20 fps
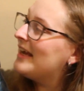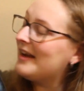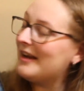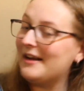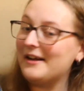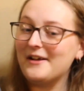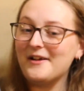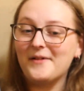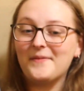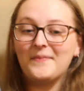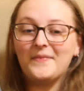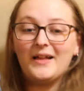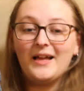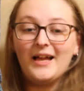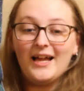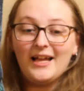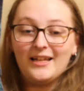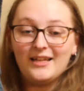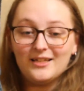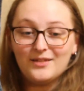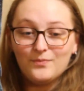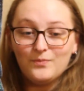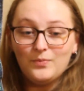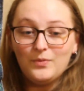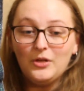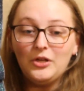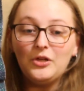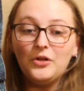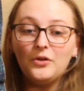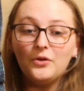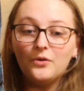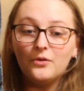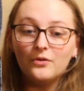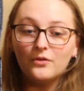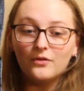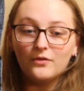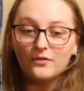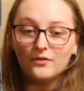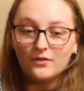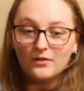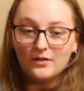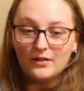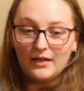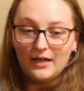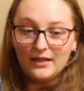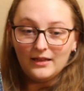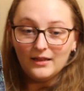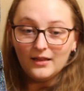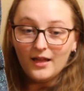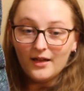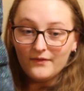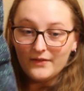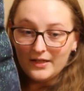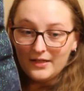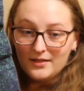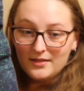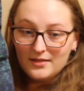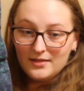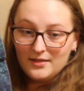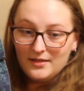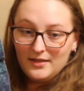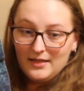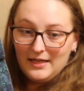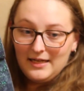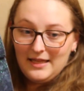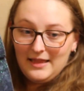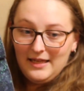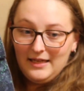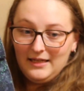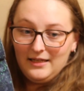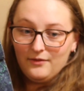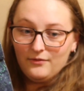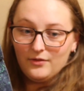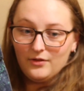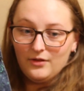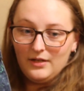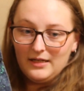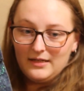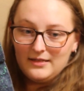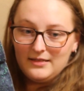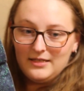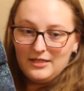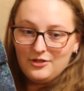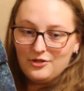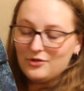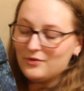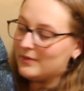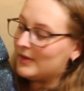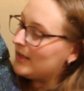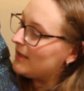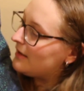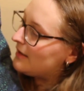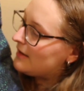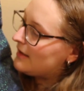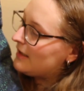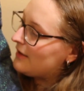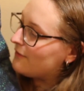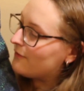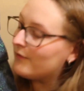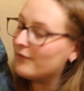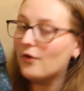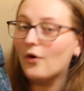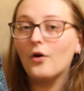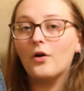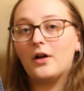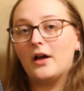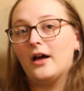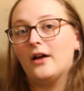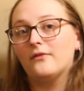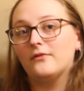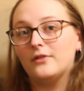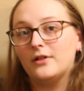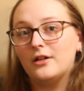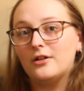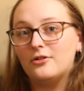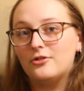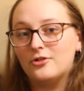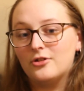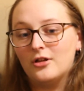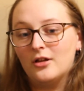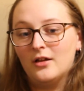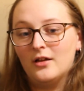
And it's beautiful, and I love it, and I think it will accentuate the full coverage